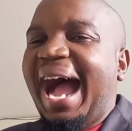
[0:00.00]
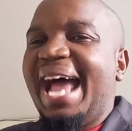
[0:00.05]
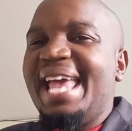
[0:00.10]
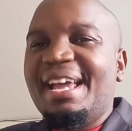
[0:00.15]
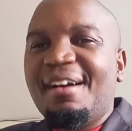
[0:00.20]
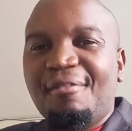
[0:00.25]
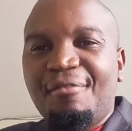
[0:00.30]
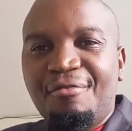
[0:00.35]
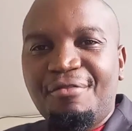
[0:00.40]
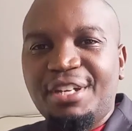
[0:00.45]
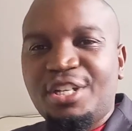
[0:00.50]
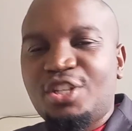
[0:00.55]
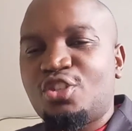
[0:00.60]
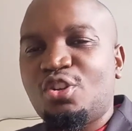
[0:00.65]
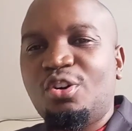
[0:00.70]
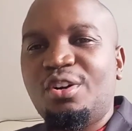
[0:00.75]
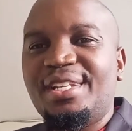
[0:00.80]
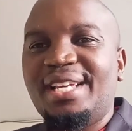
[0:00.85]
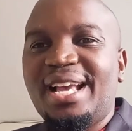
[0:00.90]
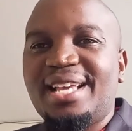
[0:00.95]
I am
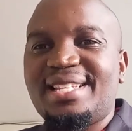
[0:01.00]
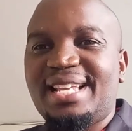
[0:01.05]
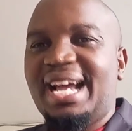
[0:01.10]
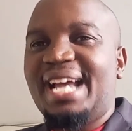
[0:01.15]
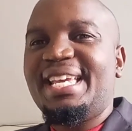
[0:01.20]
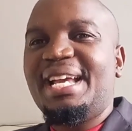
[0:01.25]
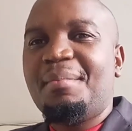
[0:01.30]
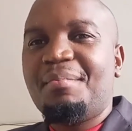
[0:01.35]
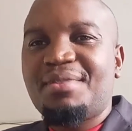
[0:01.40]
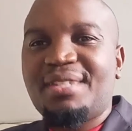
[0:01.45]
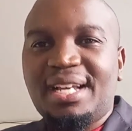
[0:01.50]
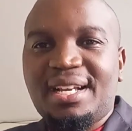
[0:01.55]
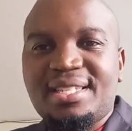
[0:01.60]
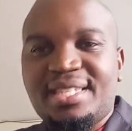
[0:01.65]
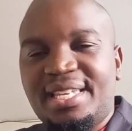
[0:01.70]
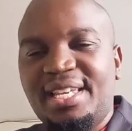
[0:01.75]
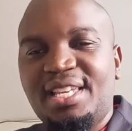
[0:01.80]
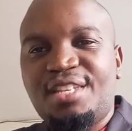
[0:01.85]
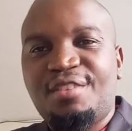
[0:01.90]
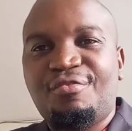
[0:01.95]
victorious. I am
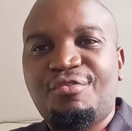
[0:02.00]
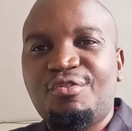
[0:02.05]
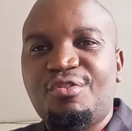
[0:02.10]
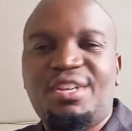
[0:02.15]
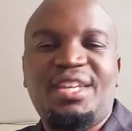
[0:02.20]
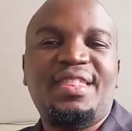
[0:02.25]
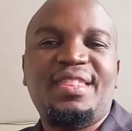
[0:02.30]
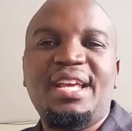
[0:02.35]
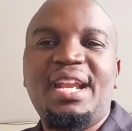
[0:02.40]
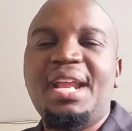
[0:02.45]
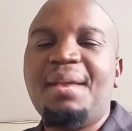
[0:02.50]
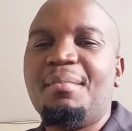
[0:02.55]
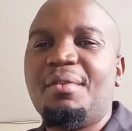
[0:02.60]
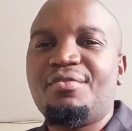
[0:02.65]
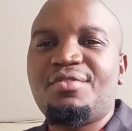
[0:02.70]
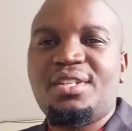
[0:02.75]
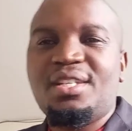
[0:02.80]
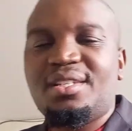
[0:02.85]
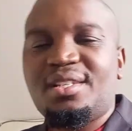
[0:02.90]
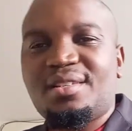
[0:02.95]
successful in the name
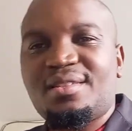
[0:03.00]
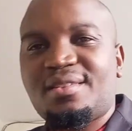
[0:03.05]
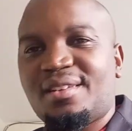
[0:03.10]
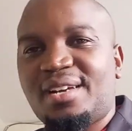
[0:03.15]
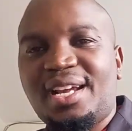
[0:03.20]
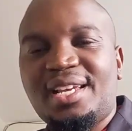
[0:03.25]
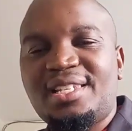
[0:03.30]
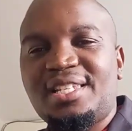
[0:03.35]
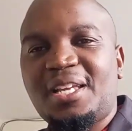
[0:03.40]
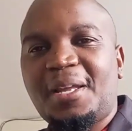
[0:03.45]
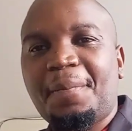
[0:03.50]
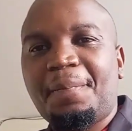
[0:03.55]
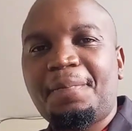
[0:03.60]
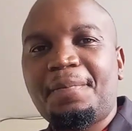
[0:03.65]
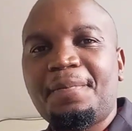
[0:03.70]
of Jesus Christ.